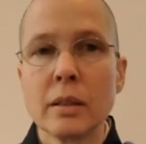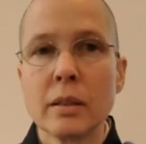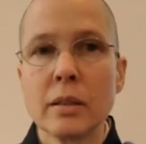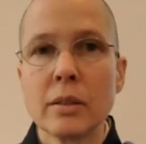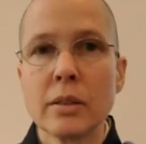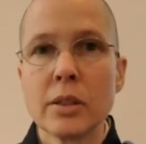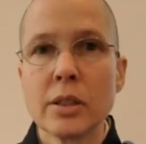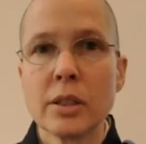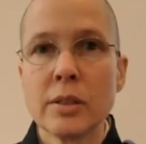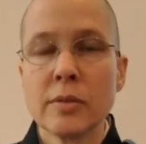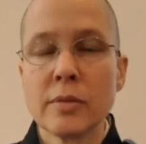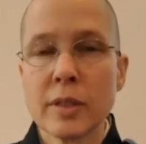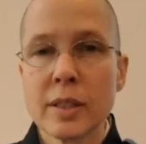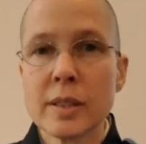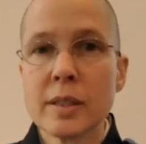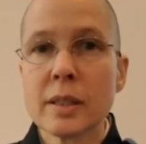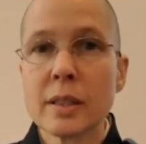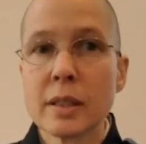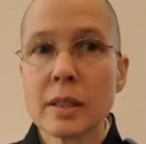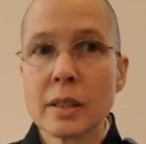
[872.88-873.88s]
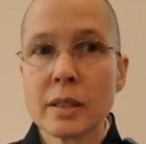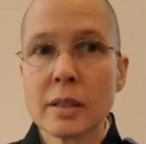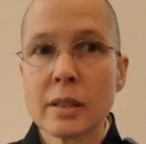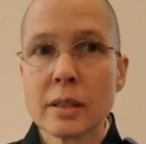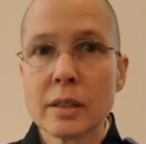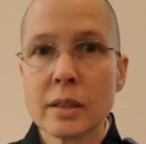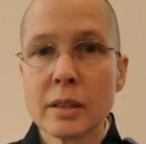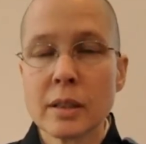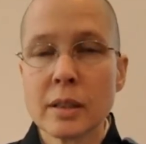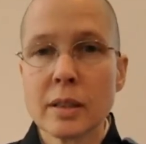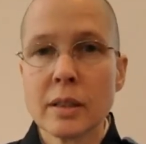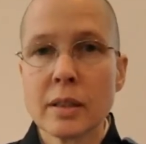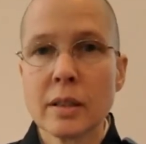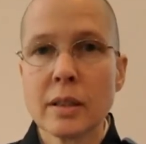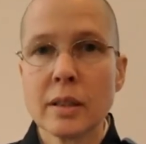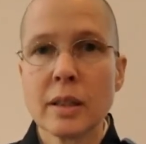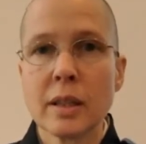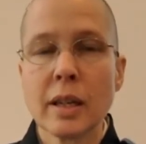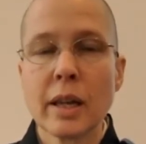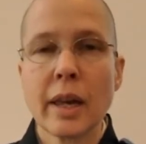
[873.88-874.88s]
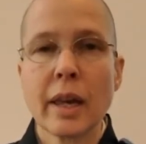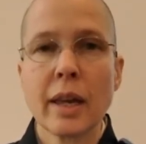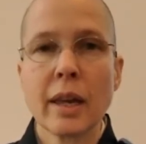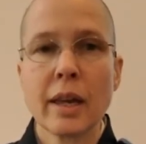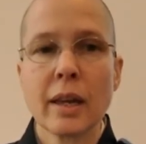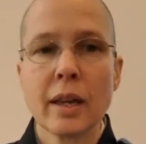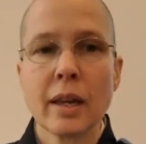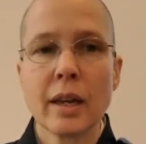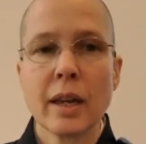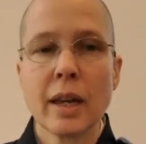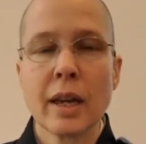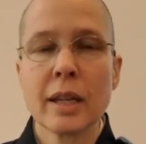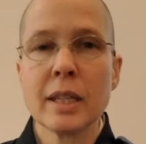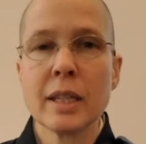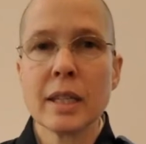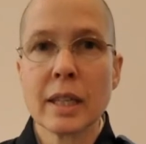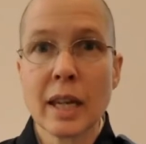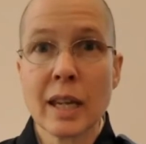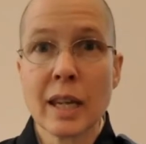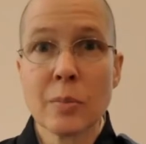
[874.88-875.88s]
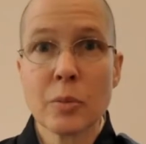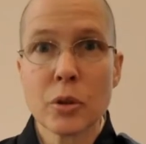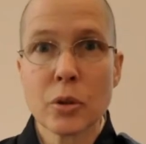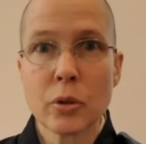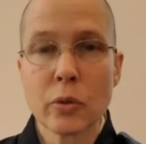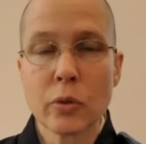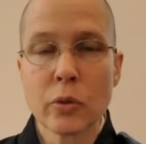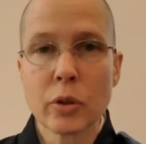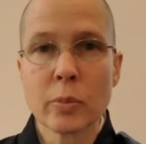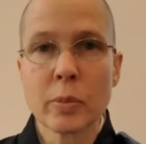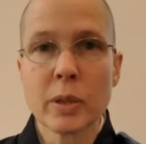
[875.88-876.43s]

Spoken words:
she visited, and he came to her room.